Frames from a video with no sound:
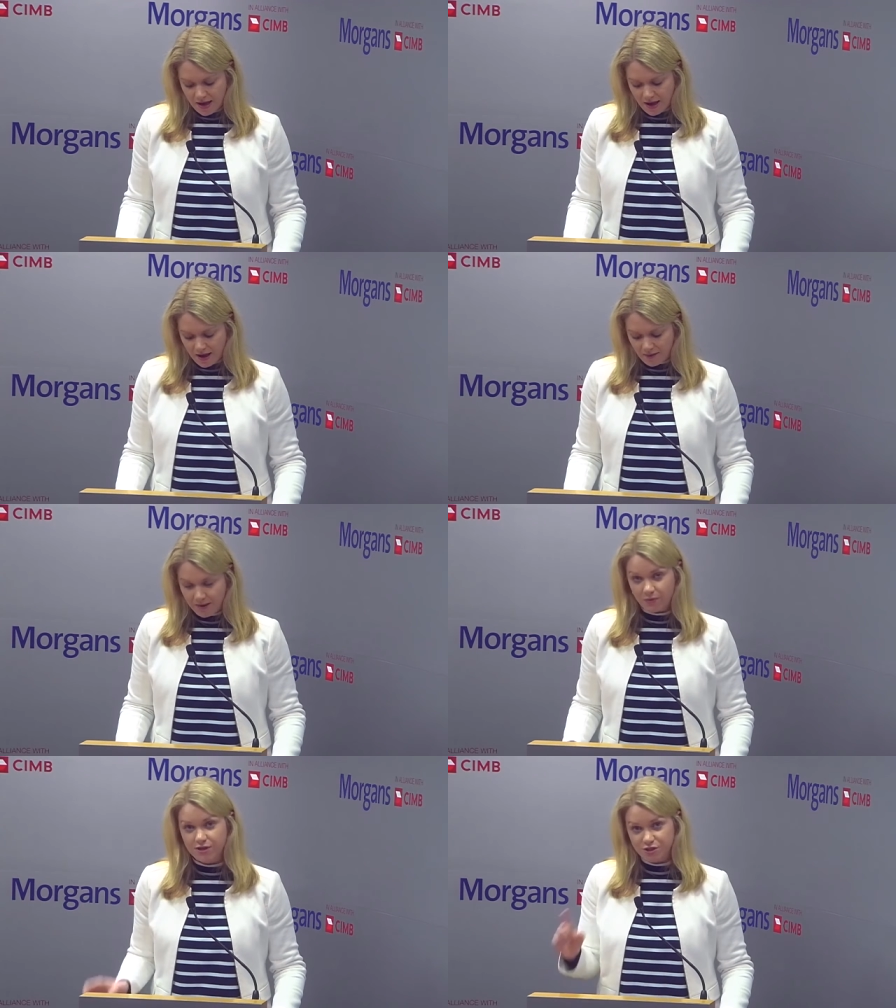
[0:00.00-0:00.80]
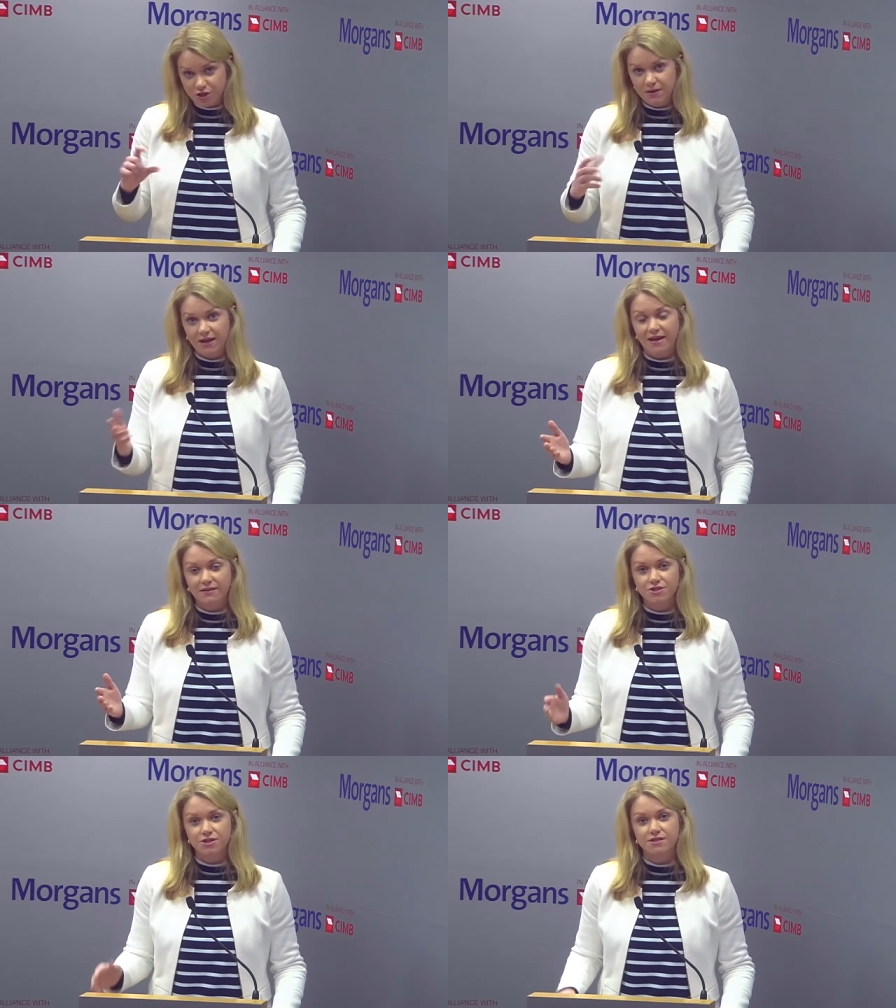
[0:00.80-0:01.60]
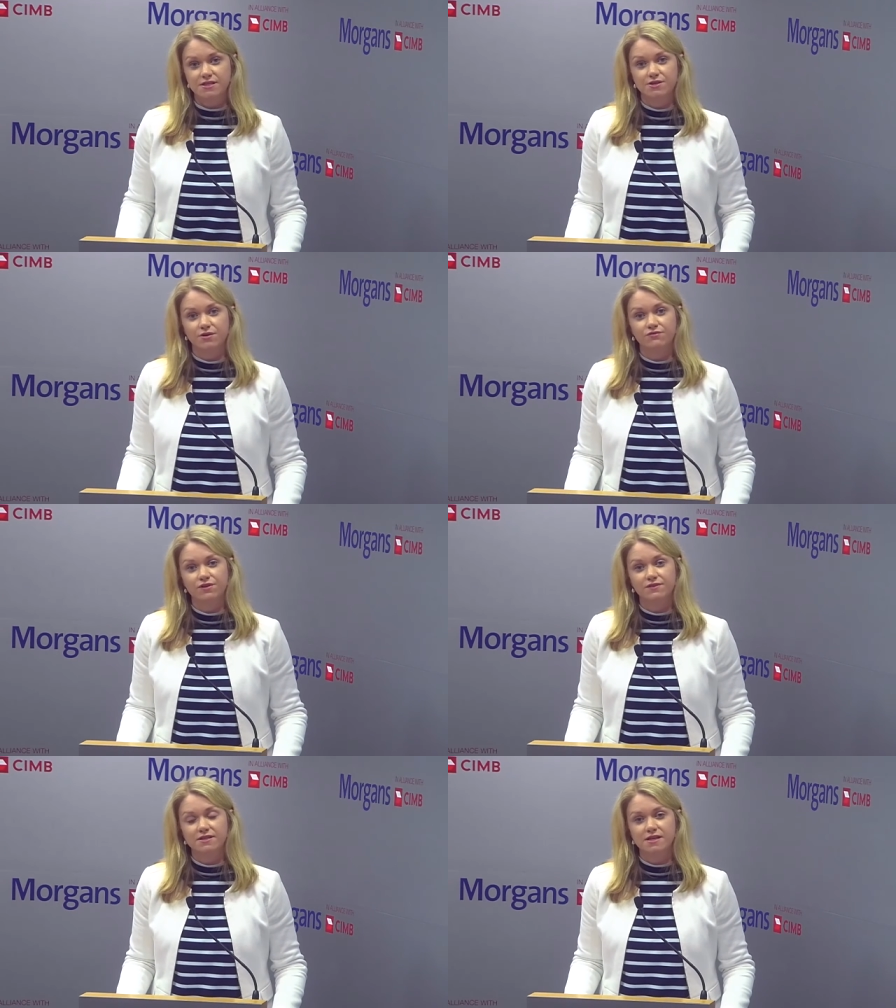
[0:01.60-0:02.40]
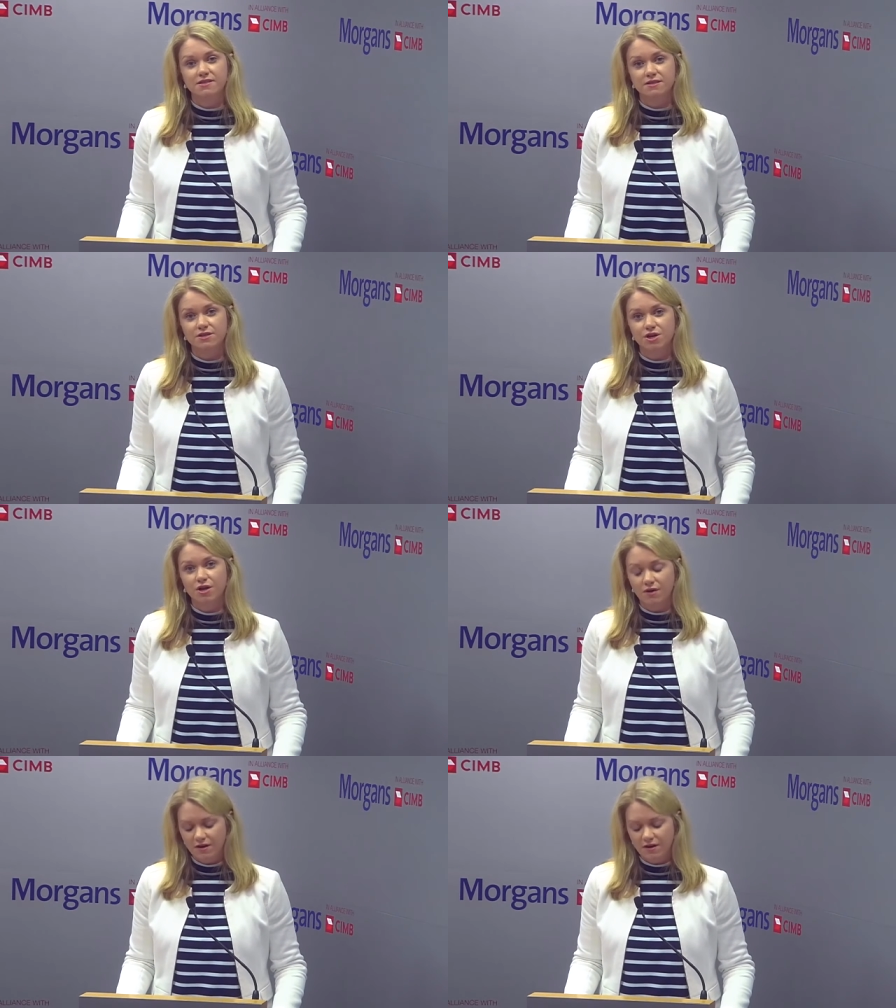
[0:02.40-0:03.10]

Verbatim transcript: um, and we assume again logistics sold at 50 cents in the dollar.